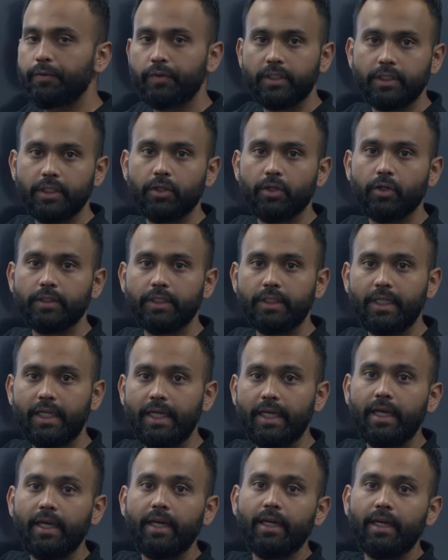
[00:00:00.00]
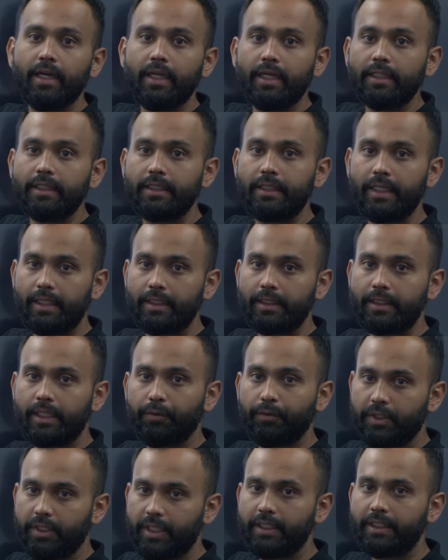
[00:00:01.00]
difference across the C is
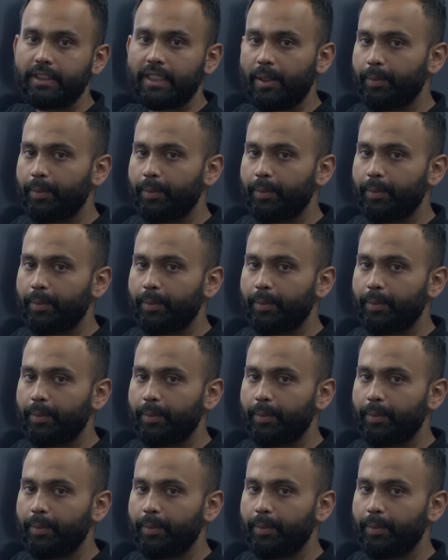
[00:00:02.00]
given, that is